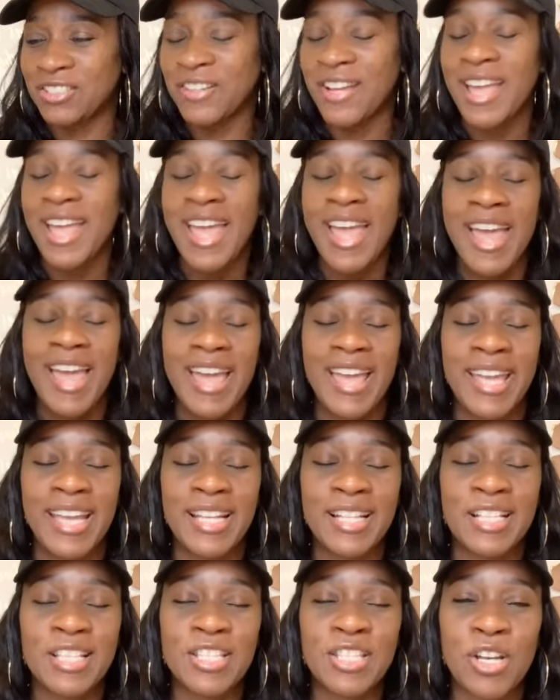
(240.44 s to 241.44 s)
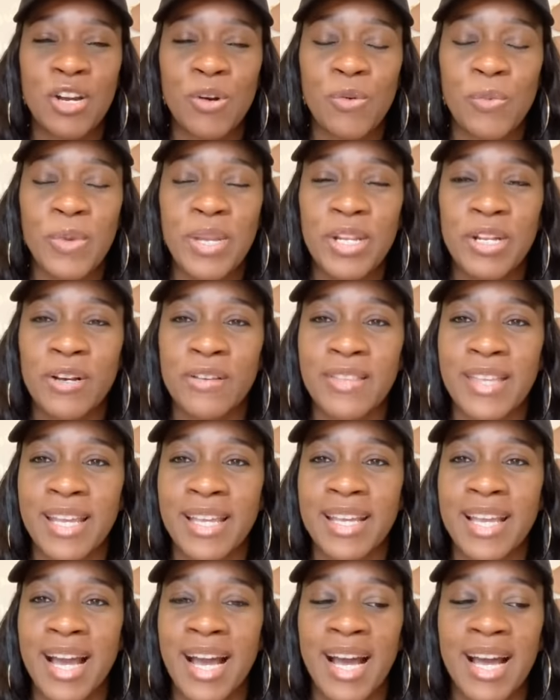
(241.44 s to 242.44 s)
you. And so we know
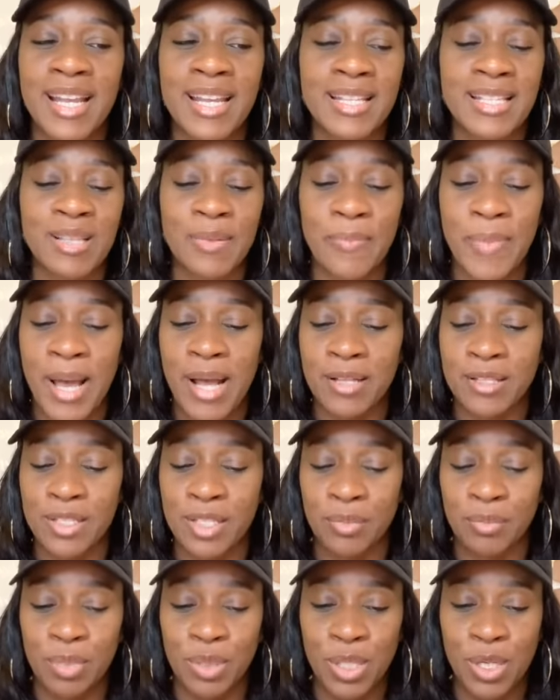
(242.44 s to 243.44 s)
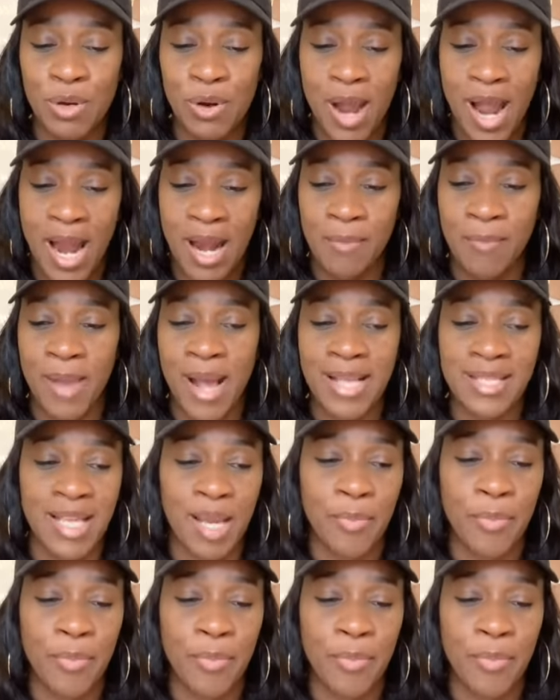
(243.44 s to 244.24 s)
that God is about to blow our minds.